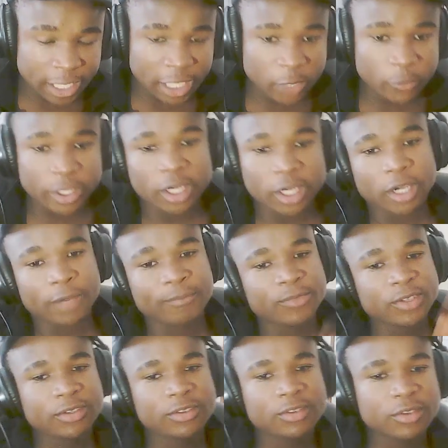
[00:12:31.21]
Anyway,
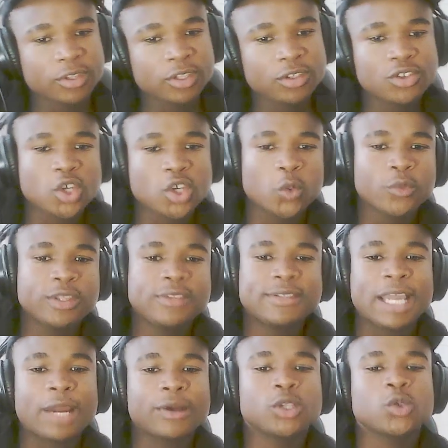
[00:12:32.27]
this show, these
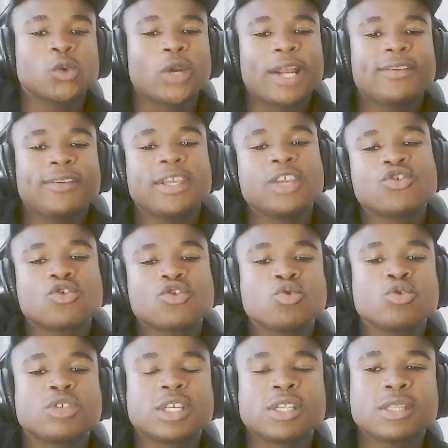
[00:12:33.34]
characters were actually
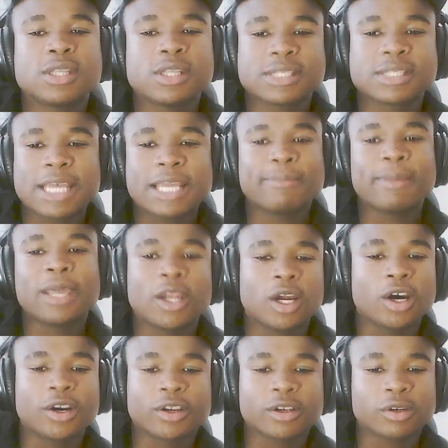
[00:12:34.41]
introduced in the Sandman
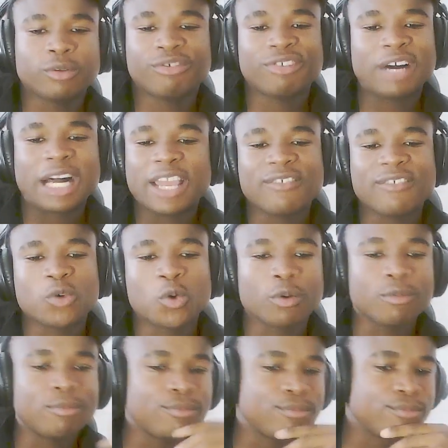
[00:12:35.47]
Article 5
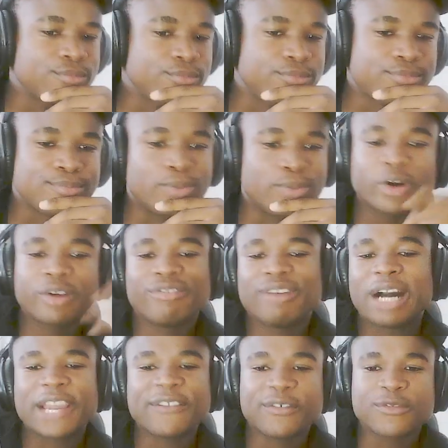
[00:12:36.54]
or Book
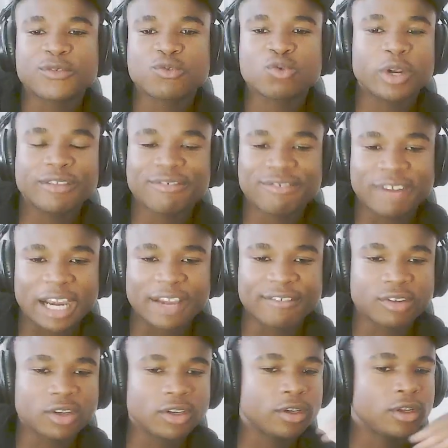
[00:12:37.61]
5,
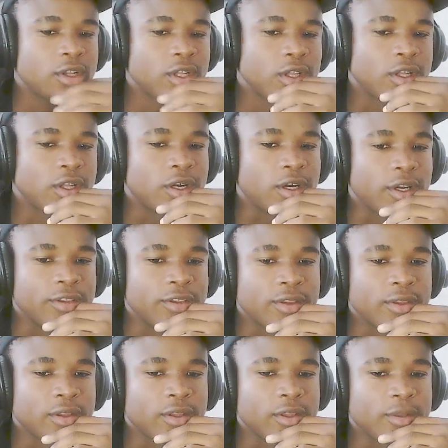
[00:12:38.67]
25.
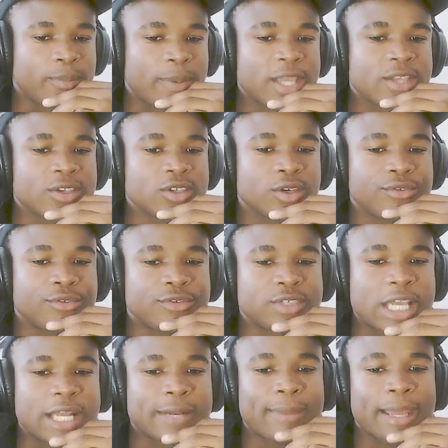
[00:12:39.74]
In the pages of
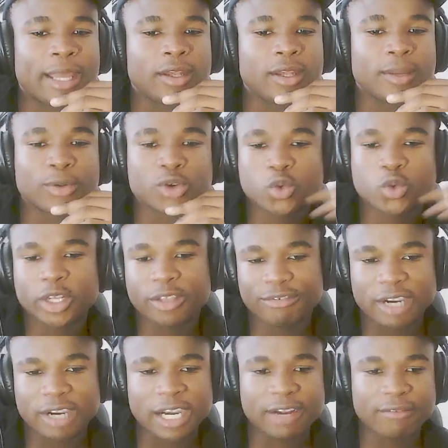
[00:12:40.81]
Sandman, number
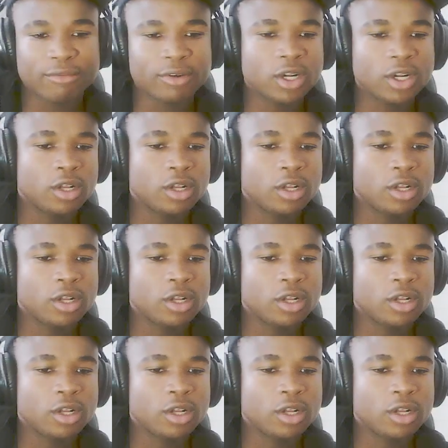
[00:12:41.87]
25.